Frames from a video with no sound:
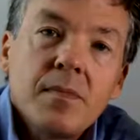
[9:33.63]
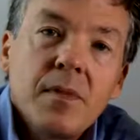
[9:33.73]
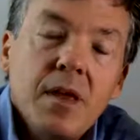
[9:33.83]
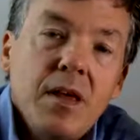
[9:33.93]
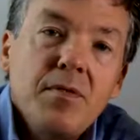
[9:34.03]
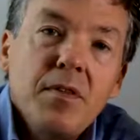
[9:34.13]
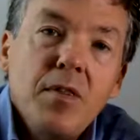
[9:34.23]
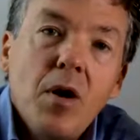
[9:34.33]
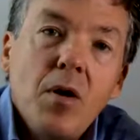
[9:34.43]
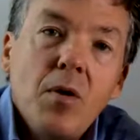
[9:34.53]
Even
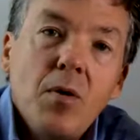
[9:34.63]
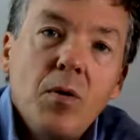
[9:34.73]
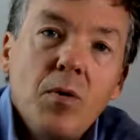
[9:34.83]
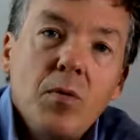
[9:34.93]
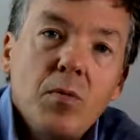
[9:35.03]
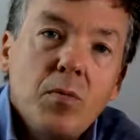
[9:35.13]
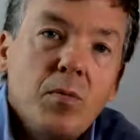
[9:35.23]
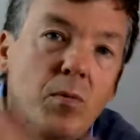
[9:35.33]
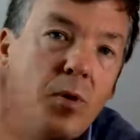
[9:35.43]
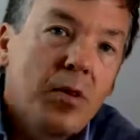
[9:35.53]
though
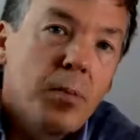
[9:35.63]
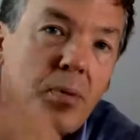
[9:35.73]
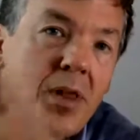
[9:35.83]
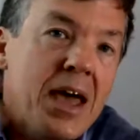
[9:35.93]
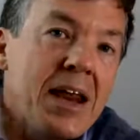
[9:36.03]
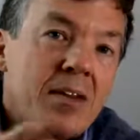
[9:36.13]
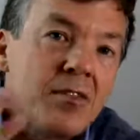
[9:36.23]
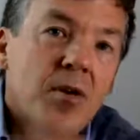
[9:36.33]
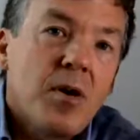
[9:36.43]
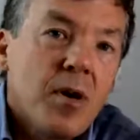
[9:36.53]
where the planets
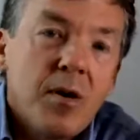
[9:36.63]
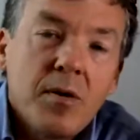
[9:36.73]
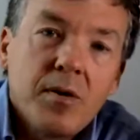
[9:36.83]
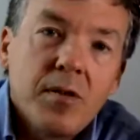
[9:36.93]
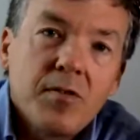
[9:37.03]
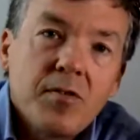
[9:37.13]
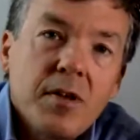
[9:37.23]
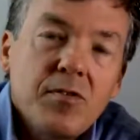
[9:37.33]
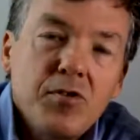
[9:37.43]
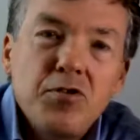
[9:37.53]
are, it's
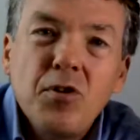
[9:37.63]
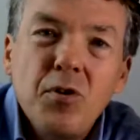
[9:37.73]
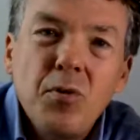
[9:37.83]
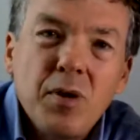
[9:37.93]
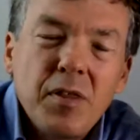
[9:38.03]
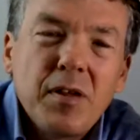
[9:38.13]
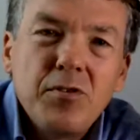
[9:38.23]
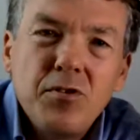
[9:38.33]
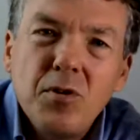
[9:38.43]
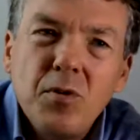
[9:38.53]
June. I think
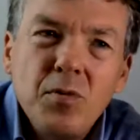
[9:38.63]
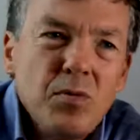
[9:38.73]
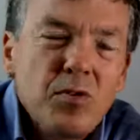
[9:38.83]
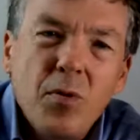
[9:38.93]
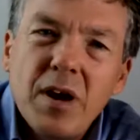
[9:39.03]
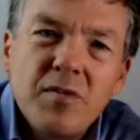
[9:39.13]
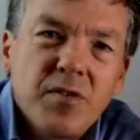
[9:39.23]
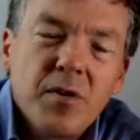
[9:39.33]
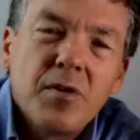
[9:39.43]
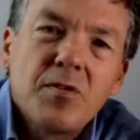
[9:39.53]
June
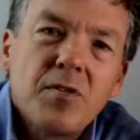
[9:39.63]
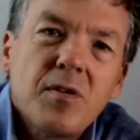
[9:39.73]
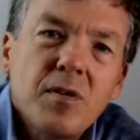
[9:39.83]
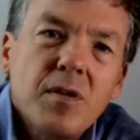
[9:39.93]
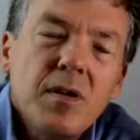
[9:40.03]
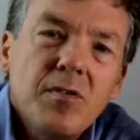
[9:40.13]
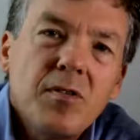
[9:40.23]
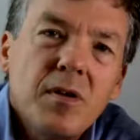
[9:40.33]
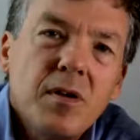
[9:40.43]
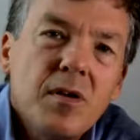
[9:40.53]
21st is
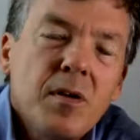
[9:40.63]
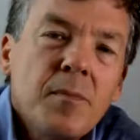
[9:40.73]
the